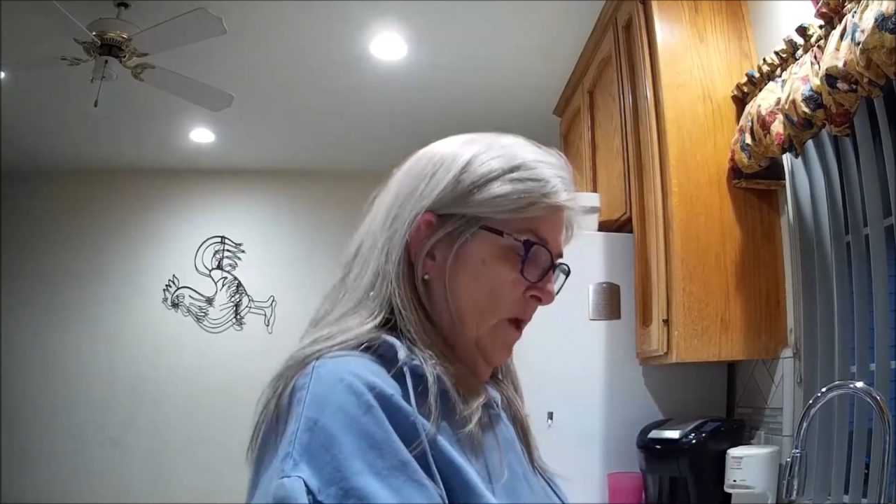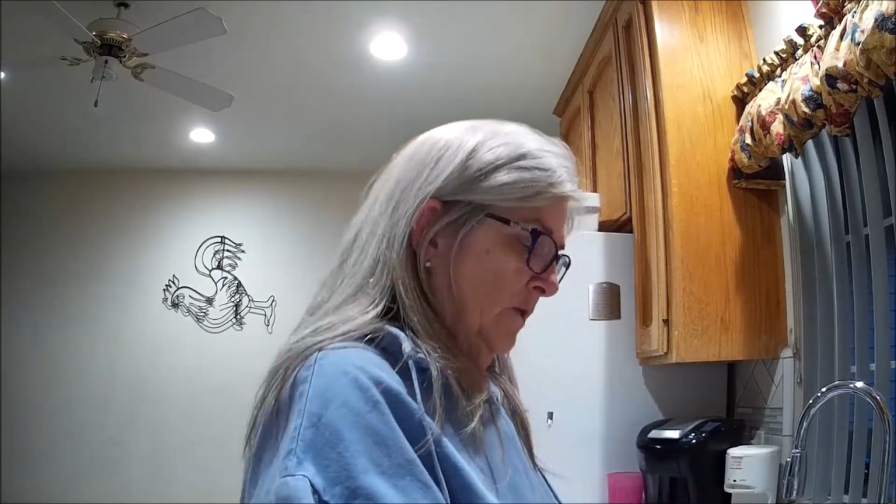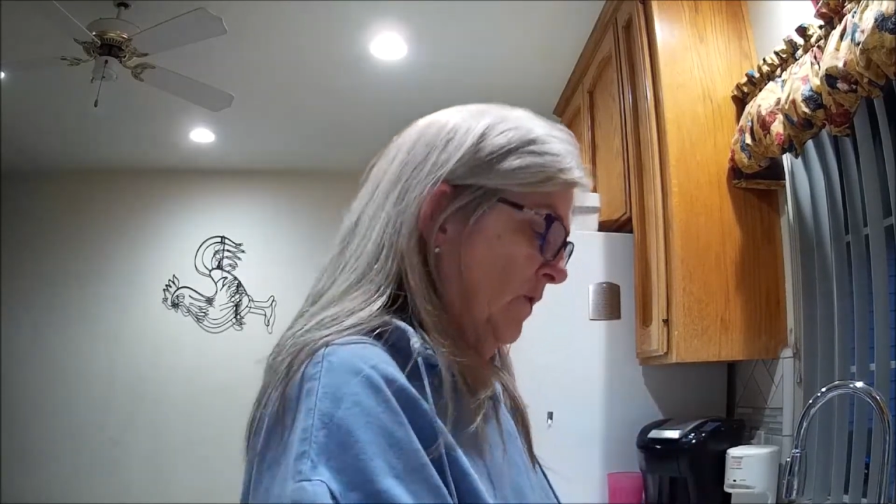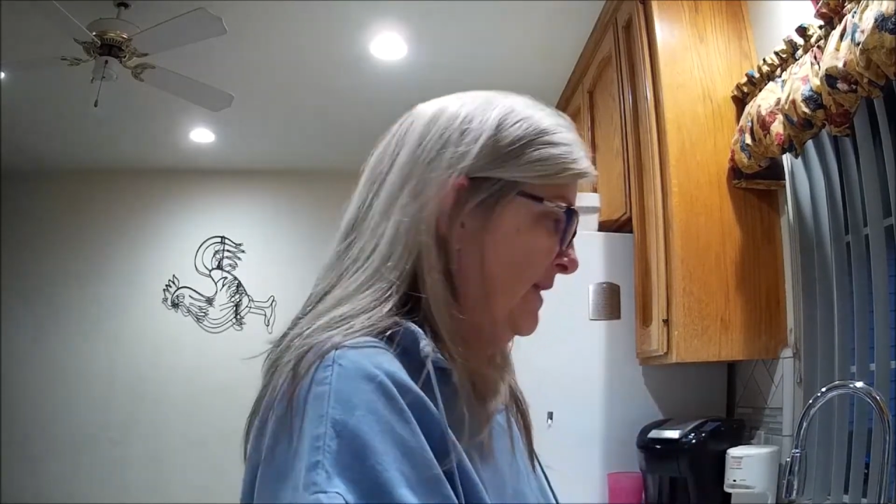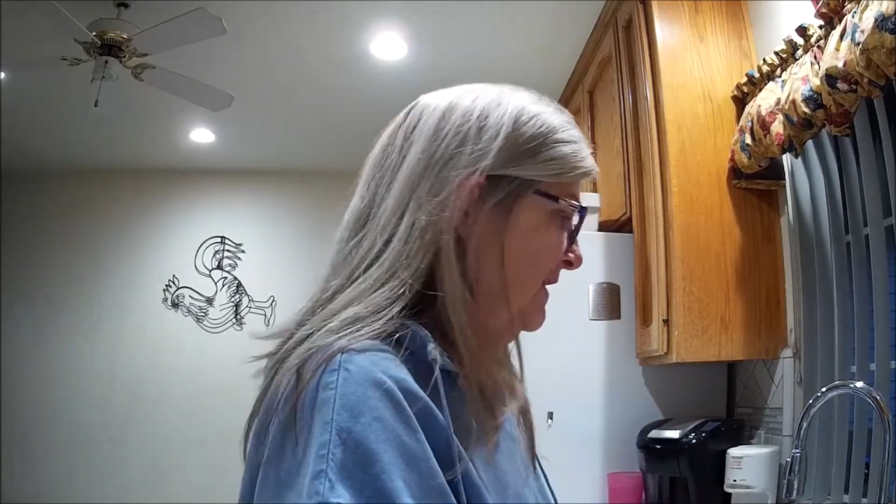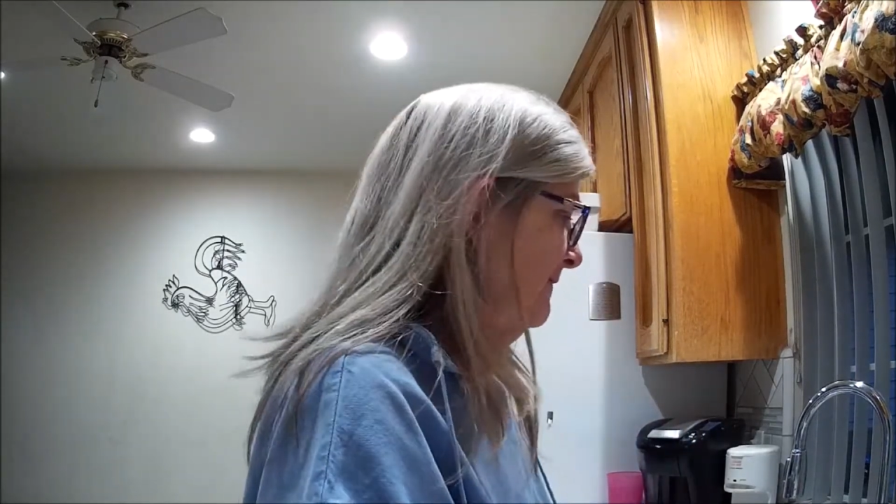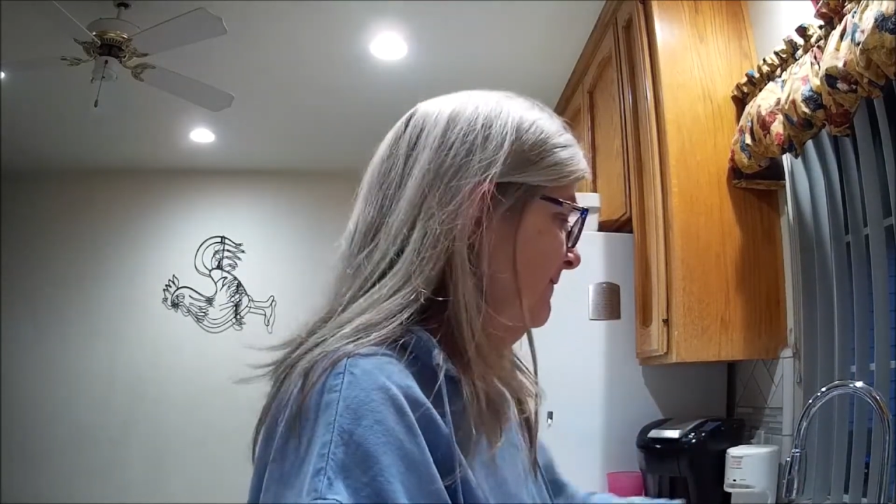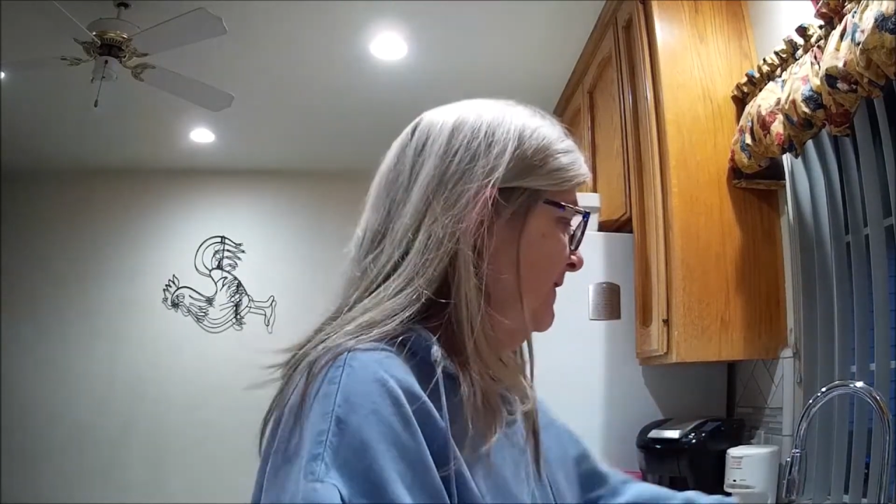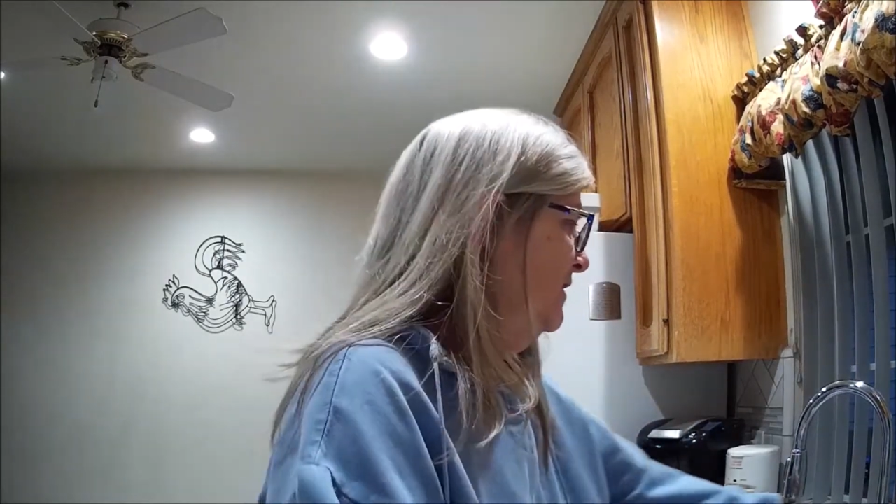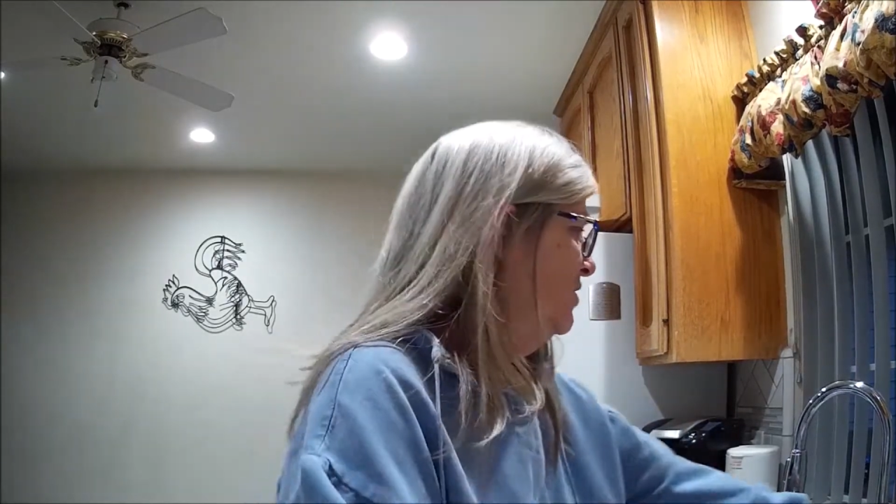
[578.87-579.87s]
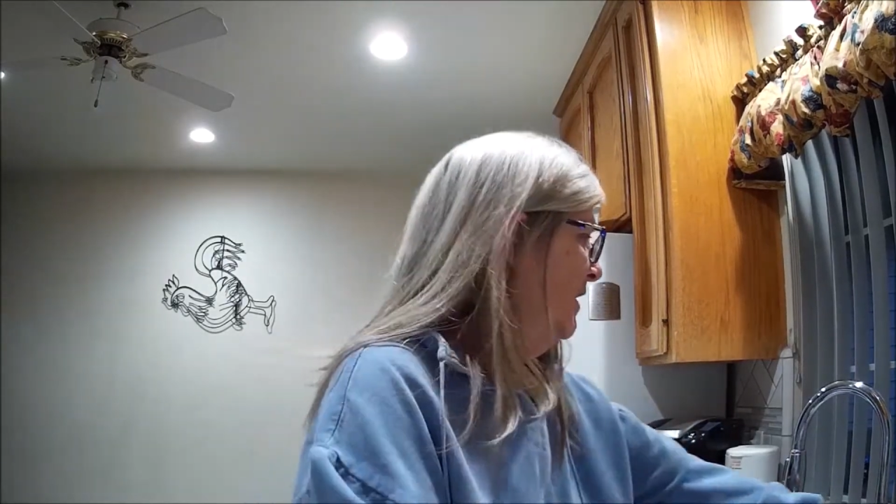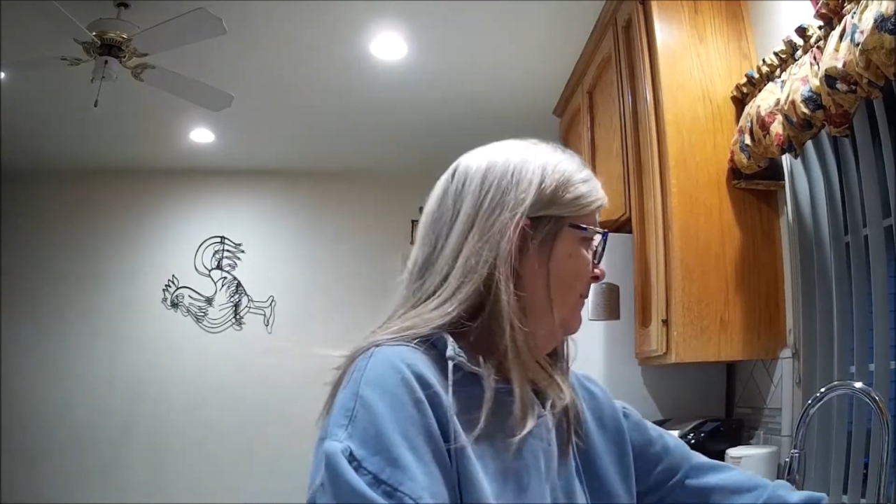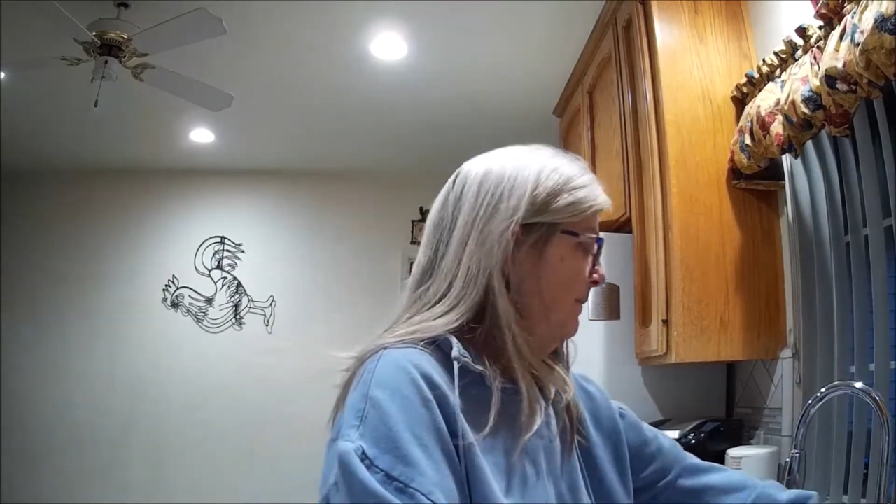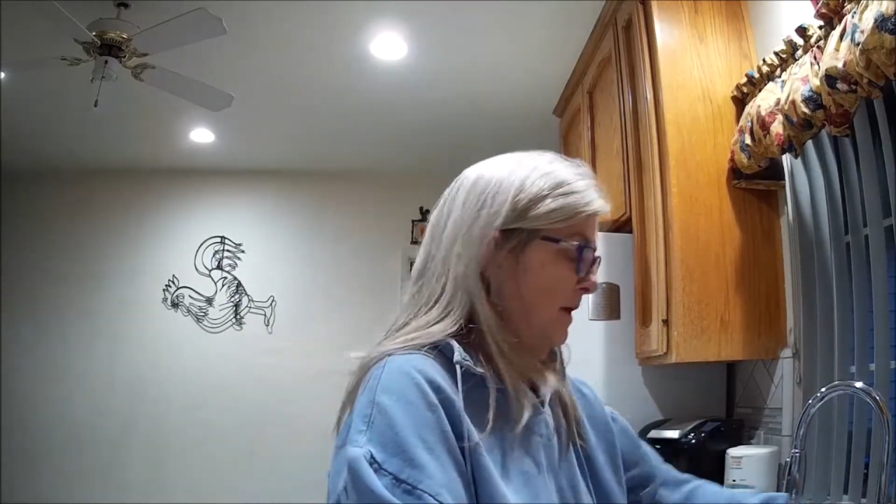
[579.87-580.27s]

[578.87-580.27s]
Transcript: So I didn't finish up